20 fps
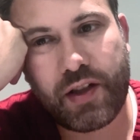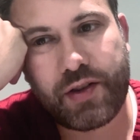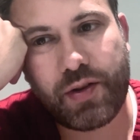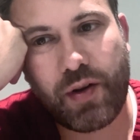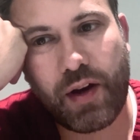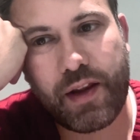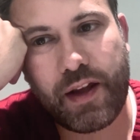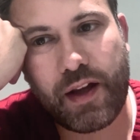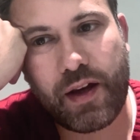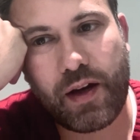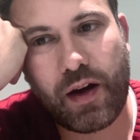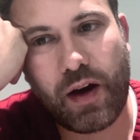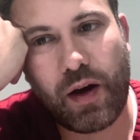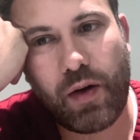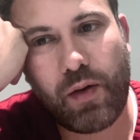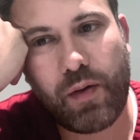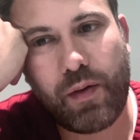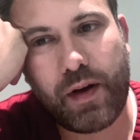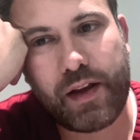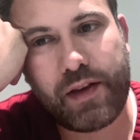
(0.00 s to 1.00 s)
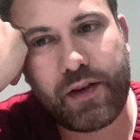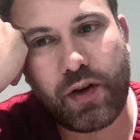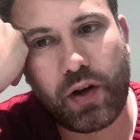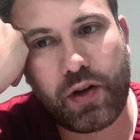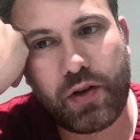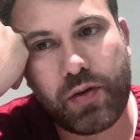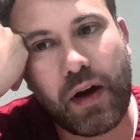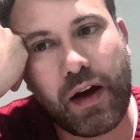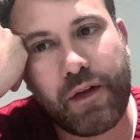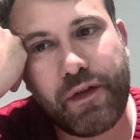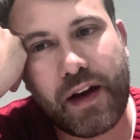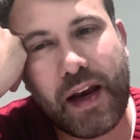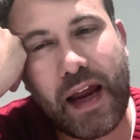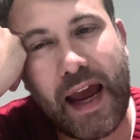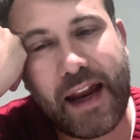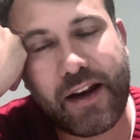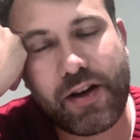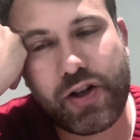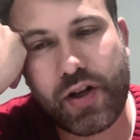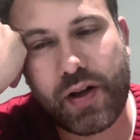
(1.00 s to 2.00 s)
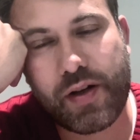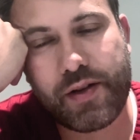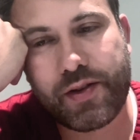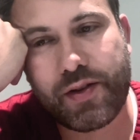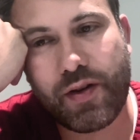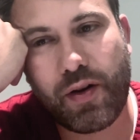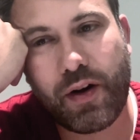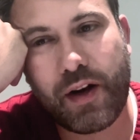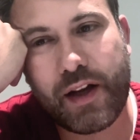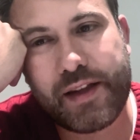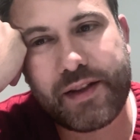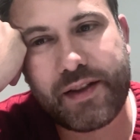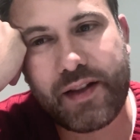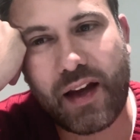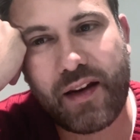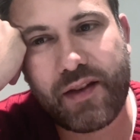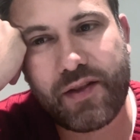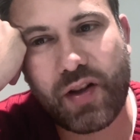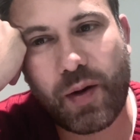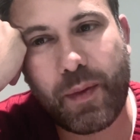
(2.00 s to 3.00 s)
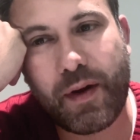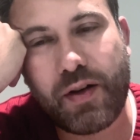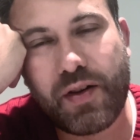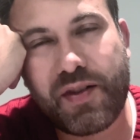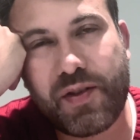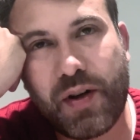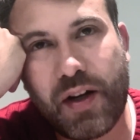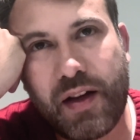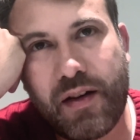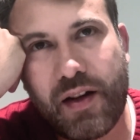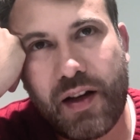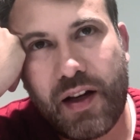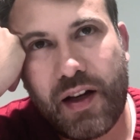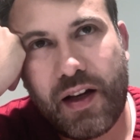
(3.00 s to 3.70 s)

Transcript: So I think it's good to have an edge or insight in some industry.